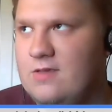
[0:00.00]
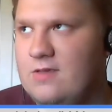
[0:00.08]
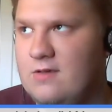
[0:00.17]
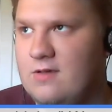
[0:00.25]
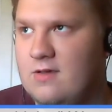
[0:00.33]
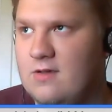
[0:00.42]

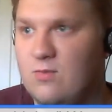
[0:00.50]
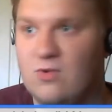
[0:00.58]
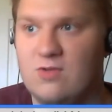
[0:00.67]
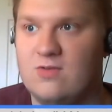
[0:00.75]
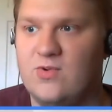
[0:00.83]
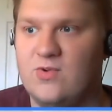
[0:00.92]

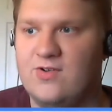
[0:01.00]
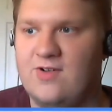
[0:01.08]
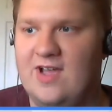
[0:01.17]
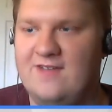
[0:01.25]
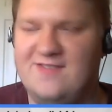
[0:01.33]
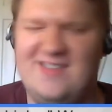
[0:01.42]
of
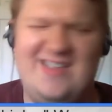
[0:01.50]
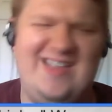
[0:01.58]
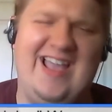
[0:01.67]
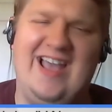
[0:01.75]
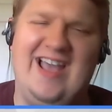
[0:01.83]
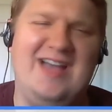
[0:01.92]
Warcraft.
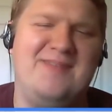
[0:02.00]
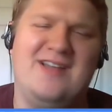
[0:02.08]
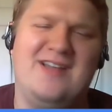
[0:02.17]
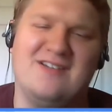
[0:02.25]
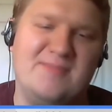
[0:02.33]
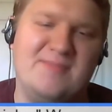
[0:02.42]
Yeah, I'm
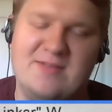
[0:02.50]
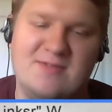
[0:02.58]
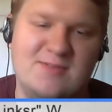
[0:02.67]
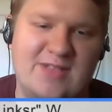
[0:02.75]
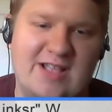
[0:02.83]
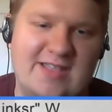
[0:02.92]
not going to be able
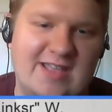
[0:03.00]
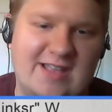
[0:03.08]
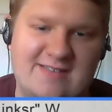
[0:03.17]
to play that